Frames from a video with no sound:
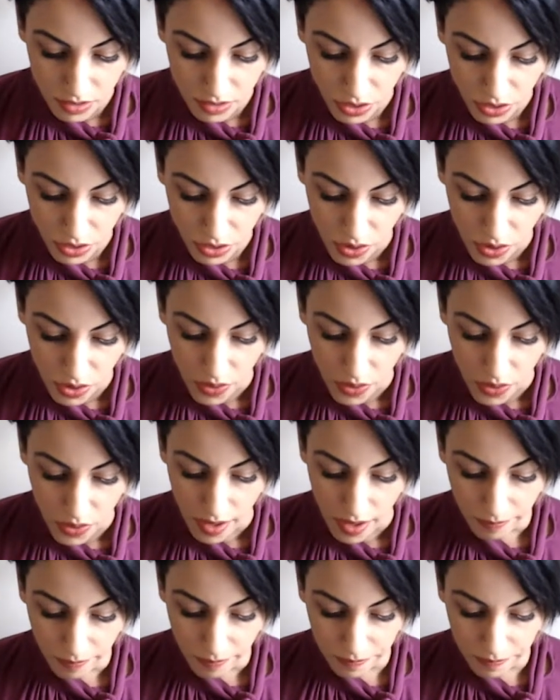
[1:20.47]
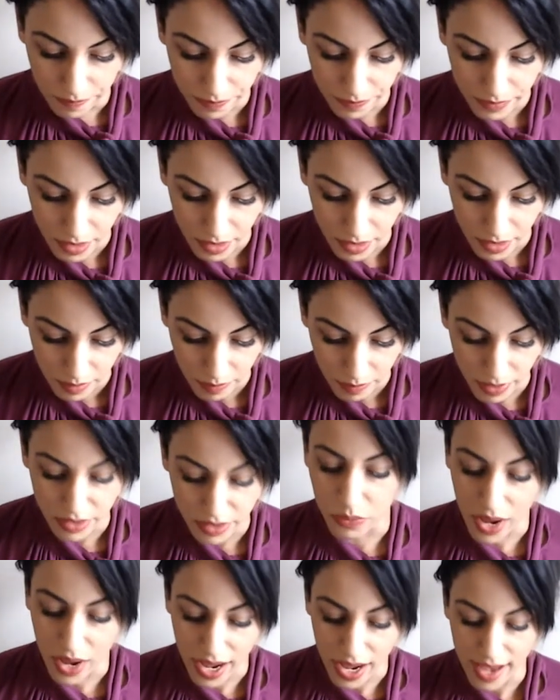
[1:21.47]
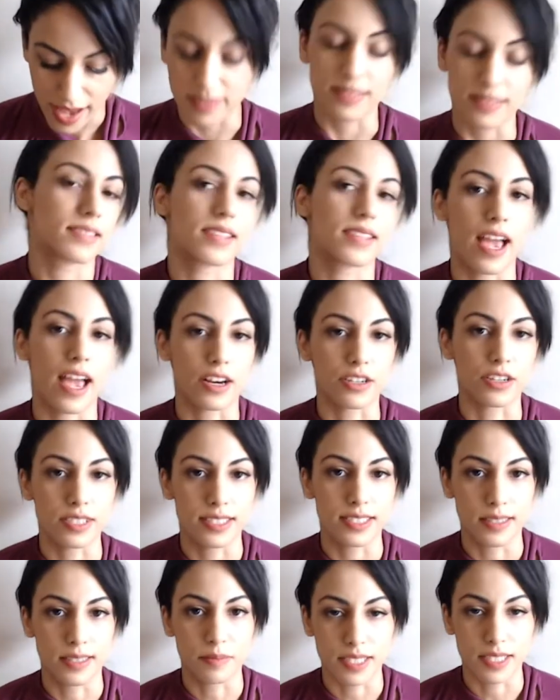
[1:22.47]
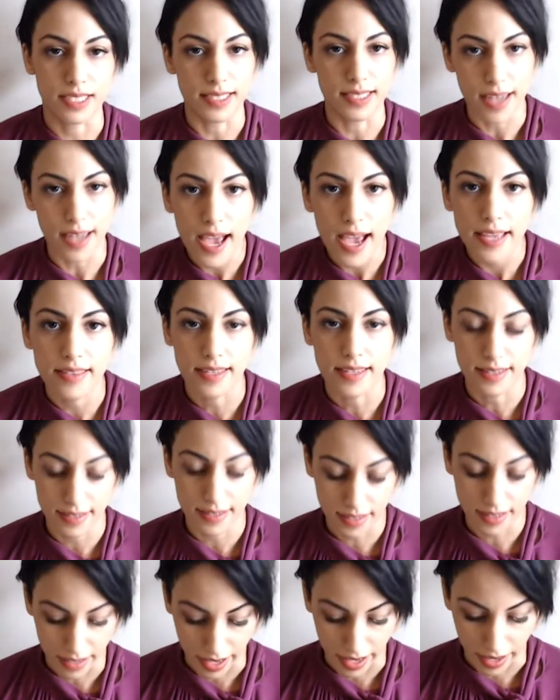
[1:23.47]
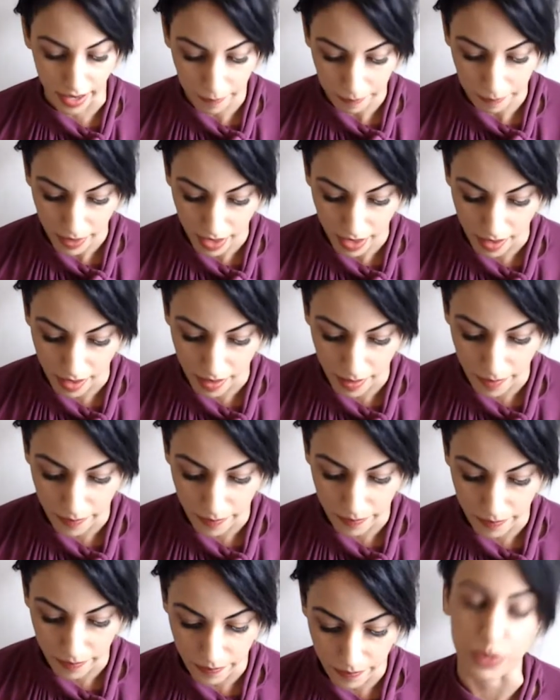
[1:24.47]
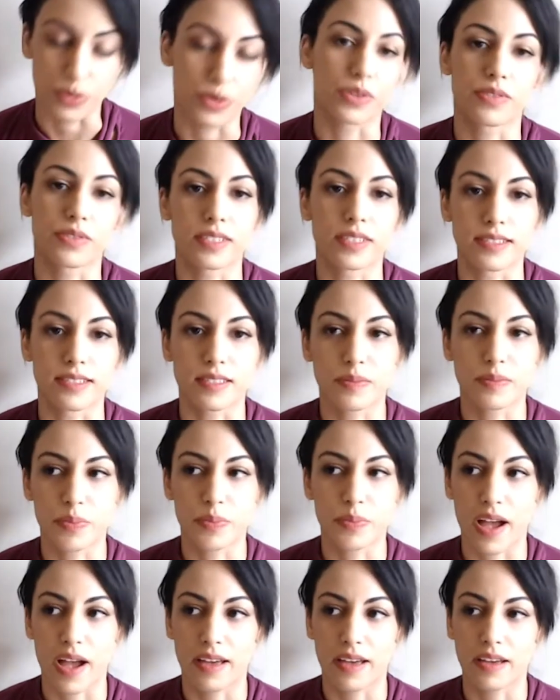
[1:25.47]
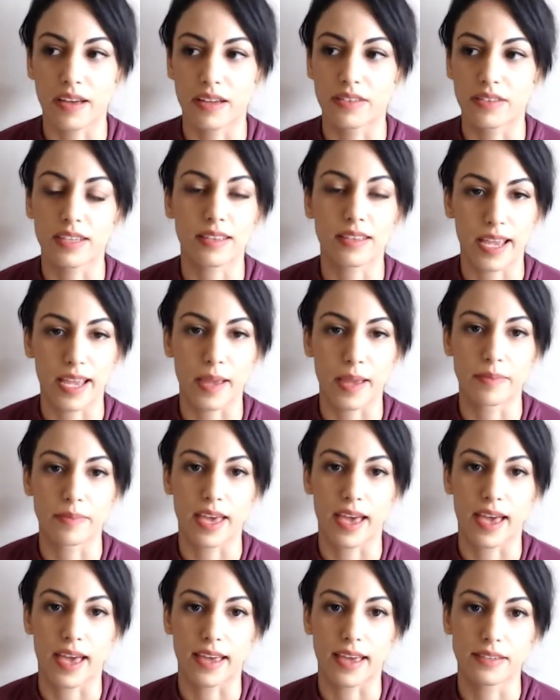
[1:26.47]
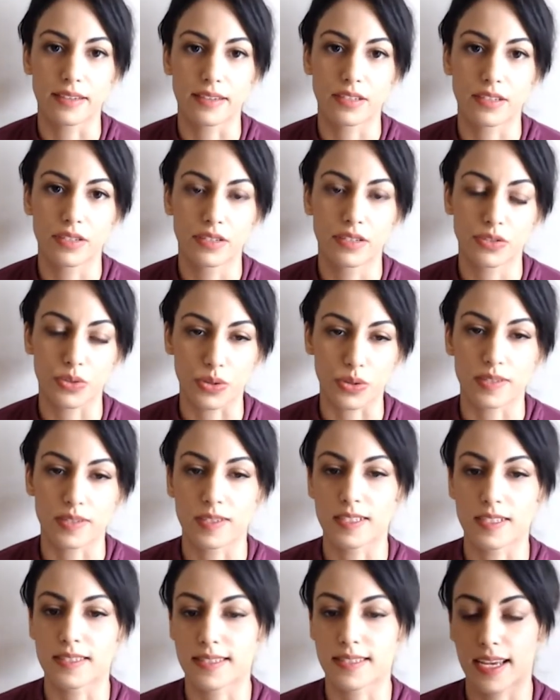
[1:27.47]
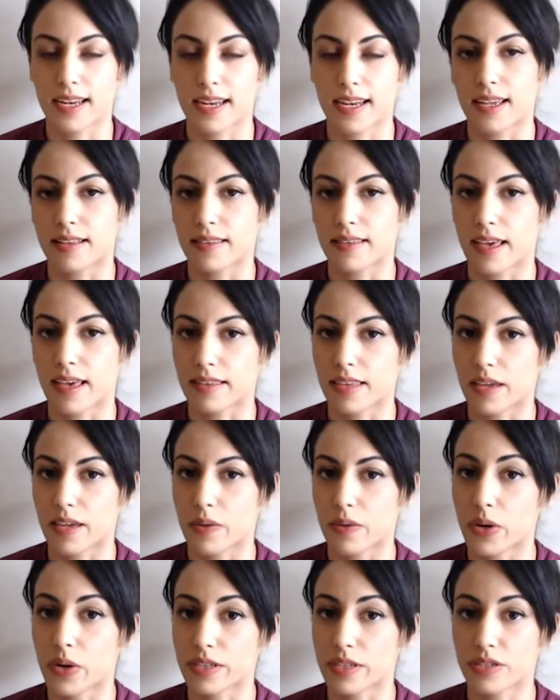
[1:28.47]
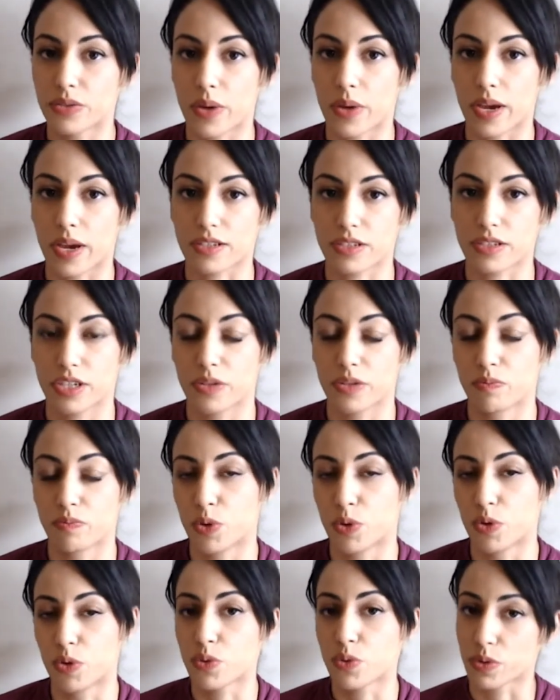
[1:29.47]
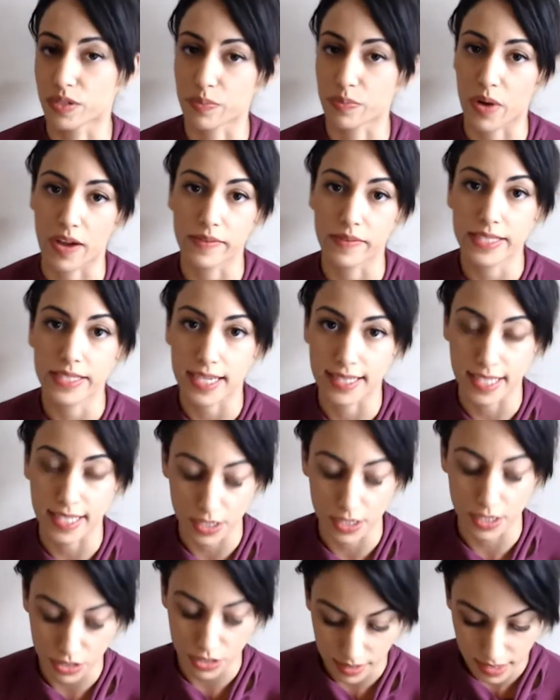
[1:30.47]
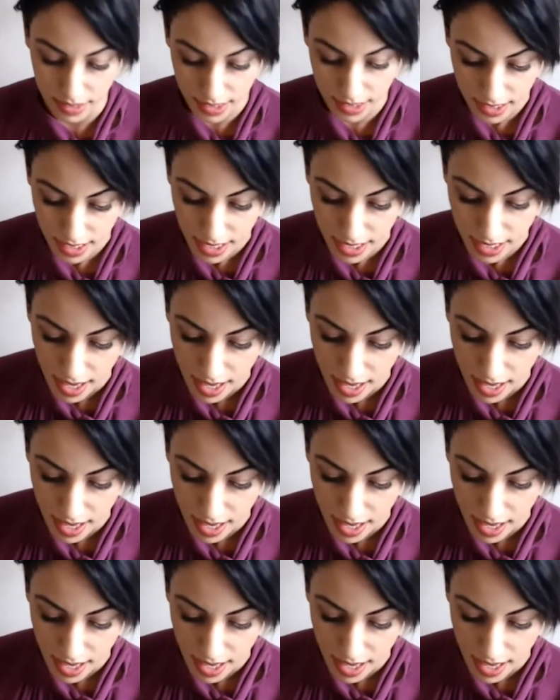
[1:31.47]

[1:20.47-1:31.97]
So, but the White House actually seems to deny this claim the claim that Shulkin is stating that they wanted to actually move towards privatization.